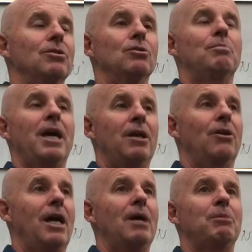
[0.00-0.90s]
do
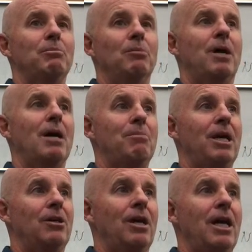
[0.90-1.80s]
banner ad, people buy
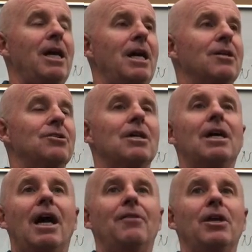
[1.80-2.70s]
banner ads,
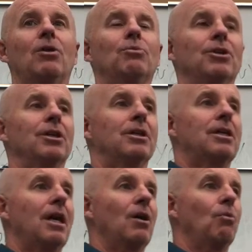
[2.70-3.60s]
and they don't really
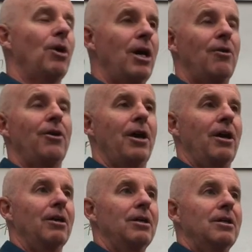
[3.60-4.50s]
care where
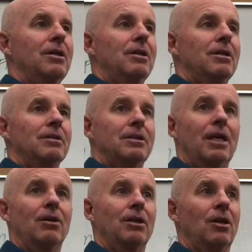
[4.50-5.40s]
they're
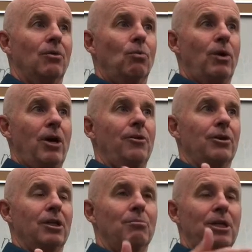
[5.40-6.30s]
going
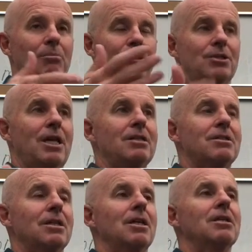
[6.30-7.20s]
to be
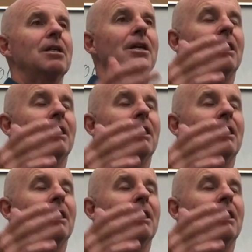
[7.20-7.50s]
presented.